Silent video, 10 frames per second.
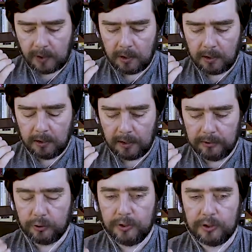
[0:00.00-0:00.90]
uh,
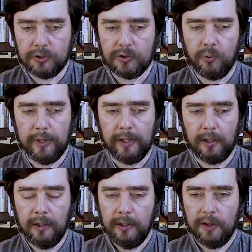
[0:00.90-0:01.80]
other traditions
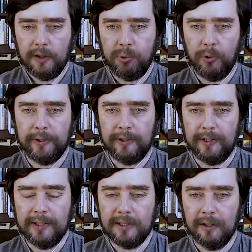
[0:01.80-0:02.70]
where the point
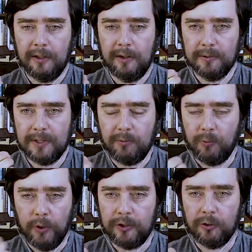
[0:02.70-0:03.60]
isn't the,
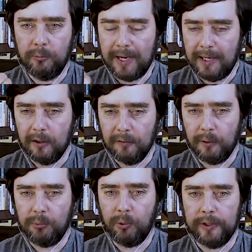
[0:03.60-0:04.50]
what you're made of.
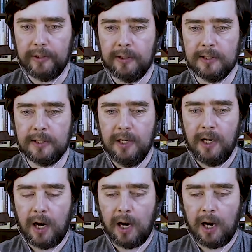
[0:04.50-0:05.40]
The point is
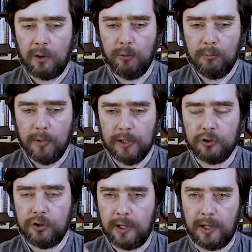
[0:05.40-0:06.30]
how
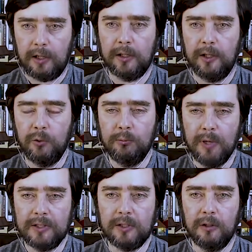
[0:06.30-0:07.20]
much care can you
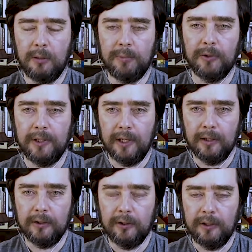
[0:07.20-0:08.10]
muster about the
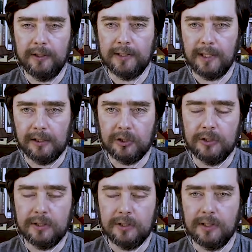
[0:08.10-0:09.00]
other
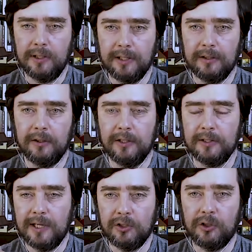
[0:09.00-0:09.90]
intelligences and the other uh,
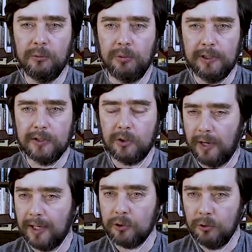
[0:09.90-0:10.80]
sentient beings
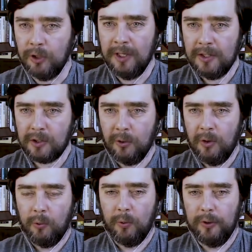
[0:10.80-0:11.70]
around you. So
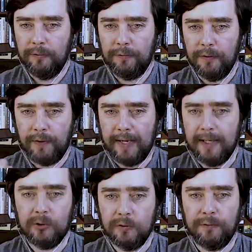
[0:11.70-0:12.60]
if, if I
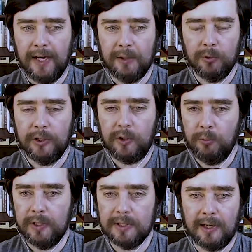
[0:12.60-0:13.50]
had to define what a
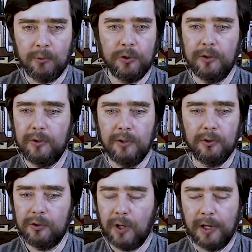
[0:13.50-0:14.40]
human is, I wouldn't uh,
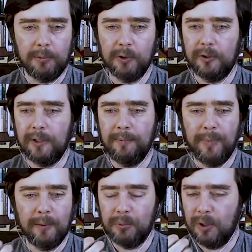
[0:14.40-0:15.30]
talk about
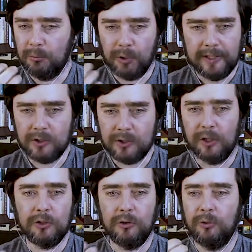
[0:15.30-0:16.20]
um, brain
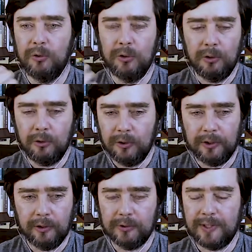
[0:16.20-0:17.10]
structure or, or,
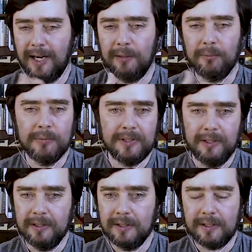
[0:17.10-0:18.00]
you know, time
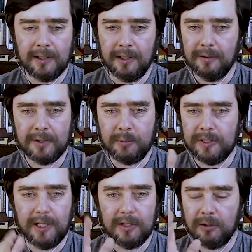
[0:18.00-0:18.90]
since uh,
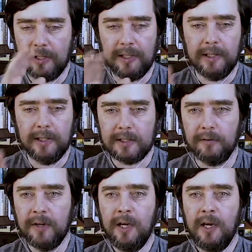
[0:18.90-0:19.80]
speciation or any of that
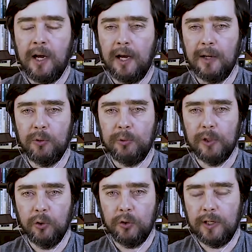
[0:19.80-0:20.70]
stuff. I would be
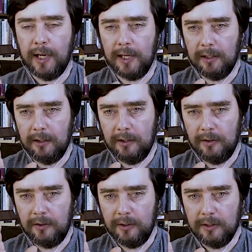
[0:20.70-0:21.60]
looking at
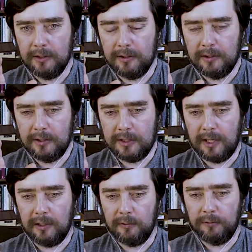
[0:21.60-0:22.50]
the
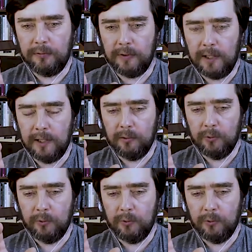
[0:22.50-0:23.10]
set of uh,